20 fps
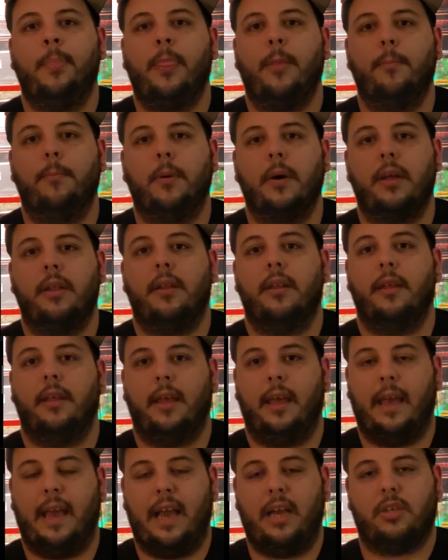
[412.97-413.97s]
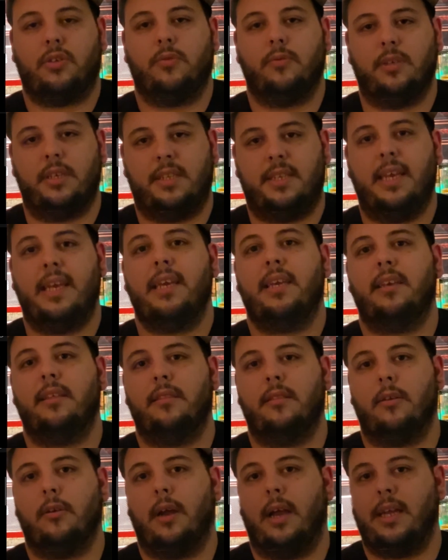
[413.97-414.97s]
but actually taken
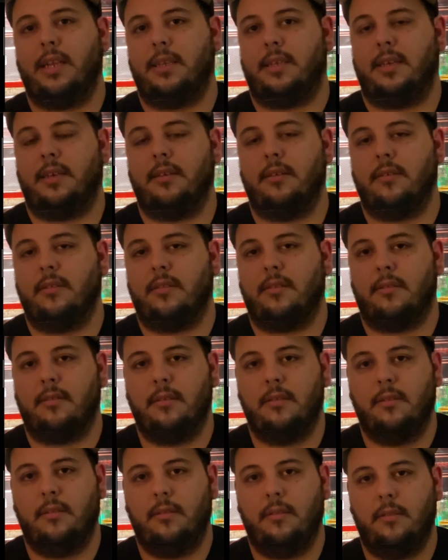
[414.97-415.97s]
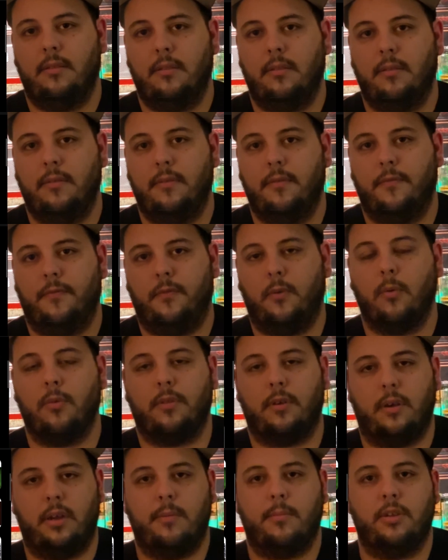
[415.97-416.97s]
their ideas for
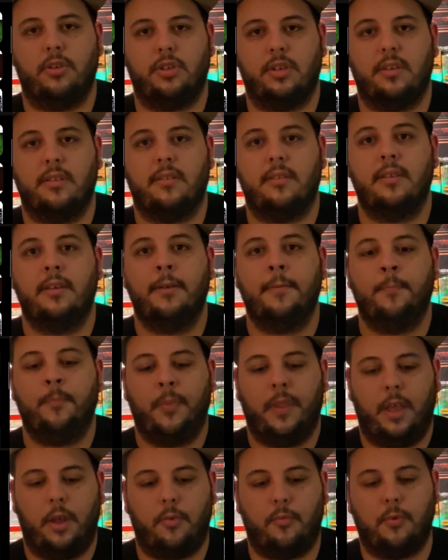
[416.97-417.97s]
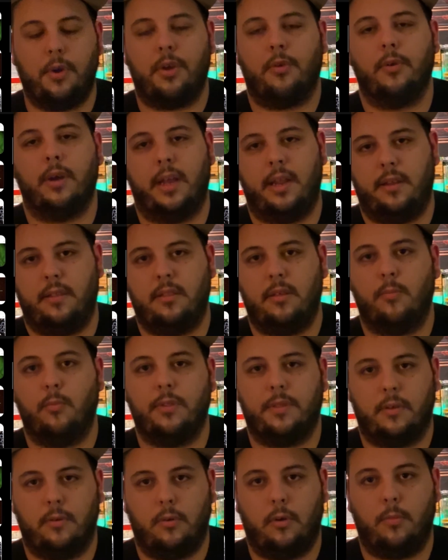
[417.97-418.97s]
their images and recreated them with
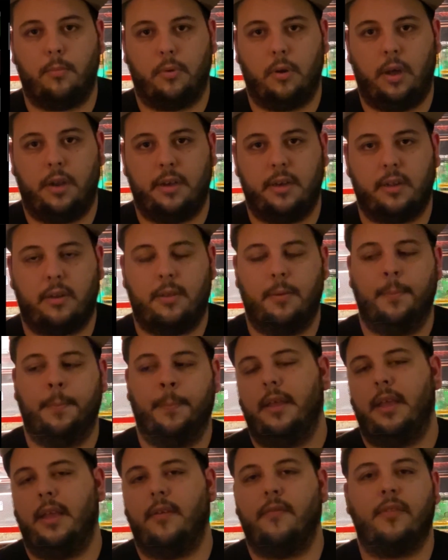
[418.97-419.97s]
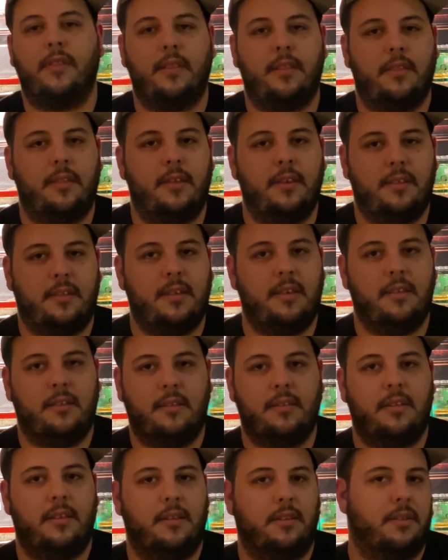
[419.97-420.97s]
their own product. If this
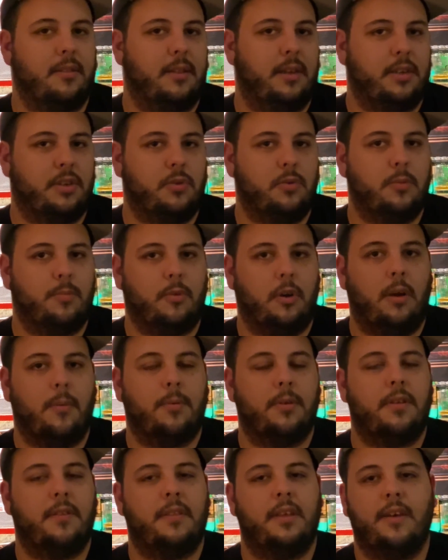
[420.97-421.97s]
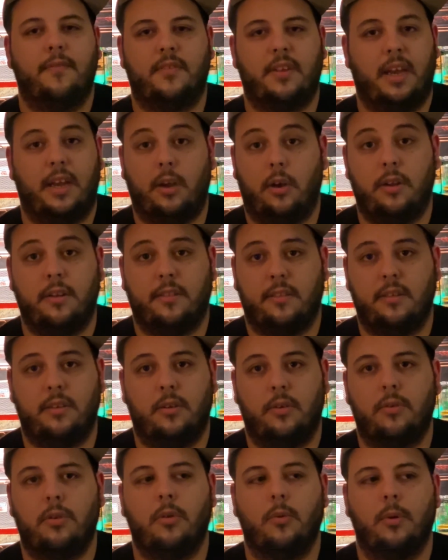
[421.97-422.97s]
isn't intellectual property theft, I honestly
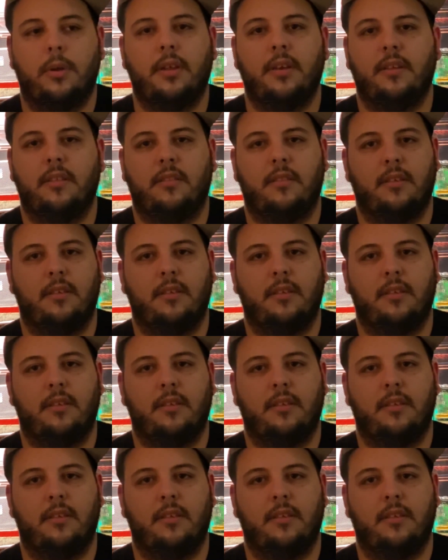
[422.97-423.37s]
don't know what is.